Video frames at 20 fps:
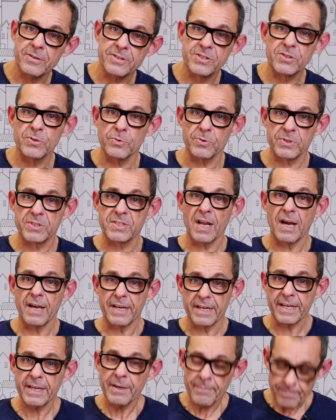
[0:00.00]
sauce
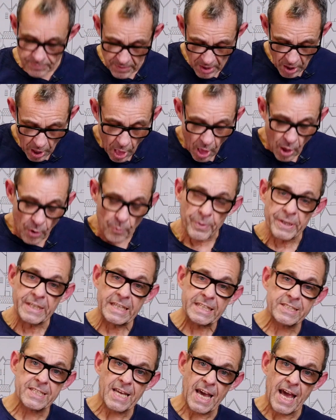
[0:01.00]
slightly, we
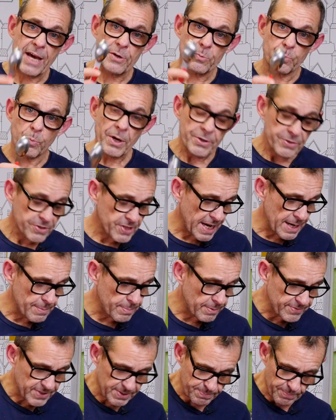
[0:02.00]
need to add 1
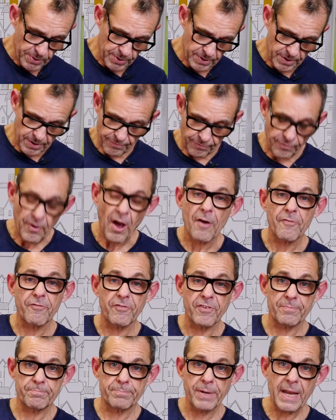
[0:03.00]
tablespoon of
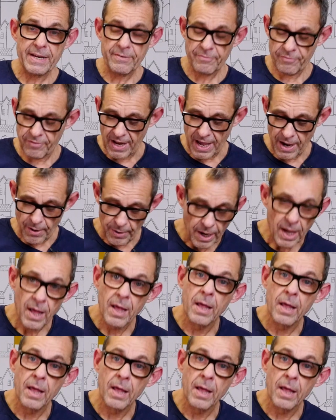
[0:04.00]
plain flour